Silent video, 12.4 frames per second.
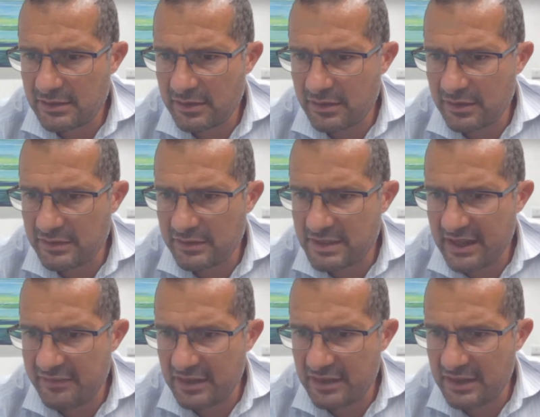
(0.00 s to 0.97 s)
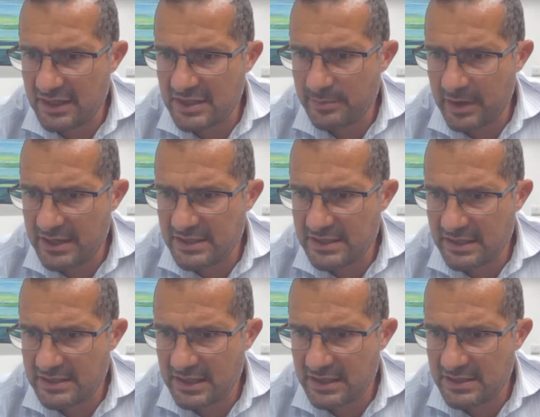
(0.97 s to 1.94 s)
37, is my
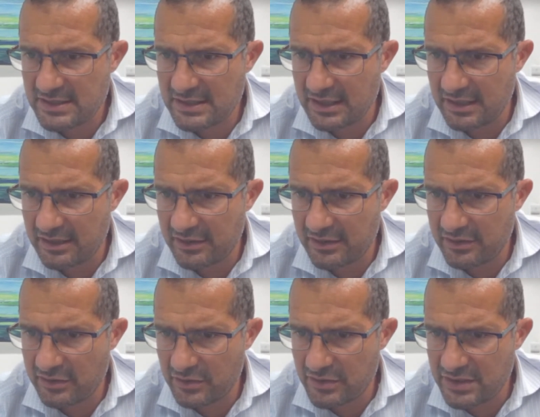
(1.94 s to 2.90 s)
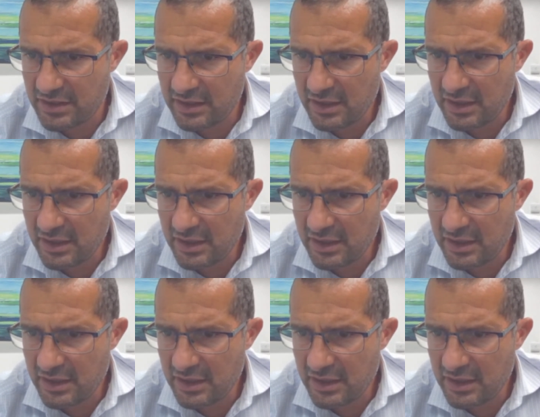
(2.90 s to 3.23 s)
success still reduced